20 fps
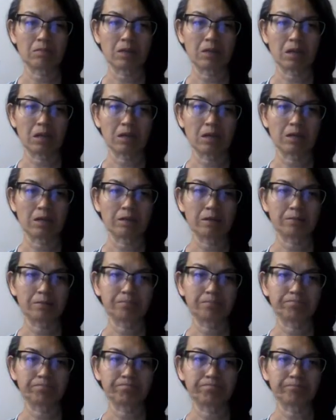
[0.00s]

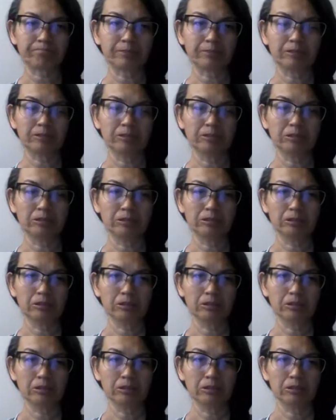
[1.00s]
um,
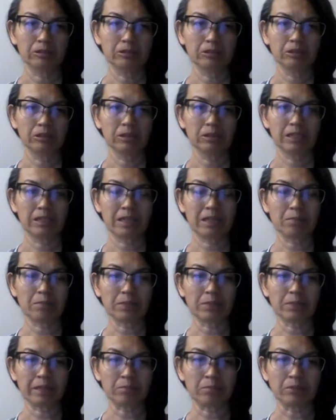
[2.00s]
same
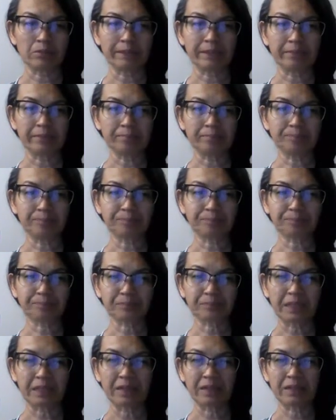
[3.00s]
labeling.
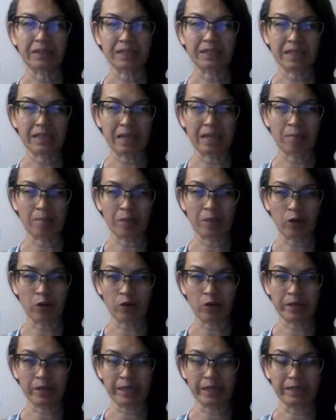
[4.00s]
And the same
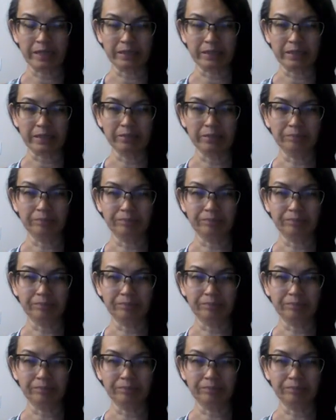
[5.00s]
ingredients.